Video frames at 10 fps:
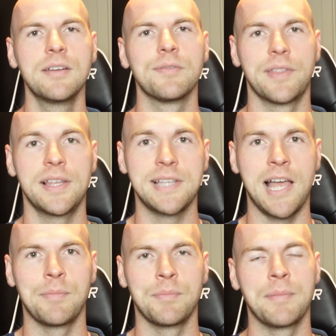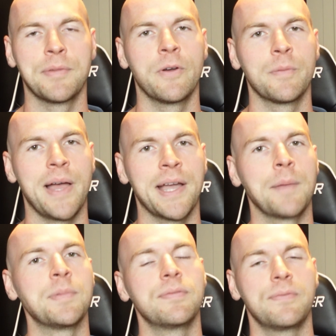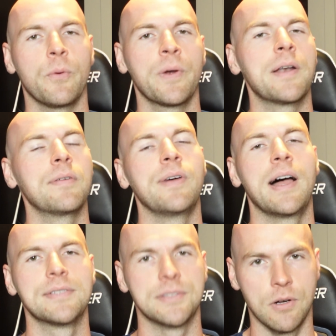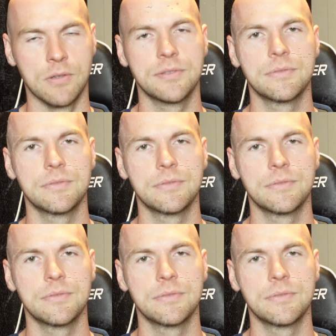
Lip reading: For this album, I'm going back up to 4 out of 5 stars.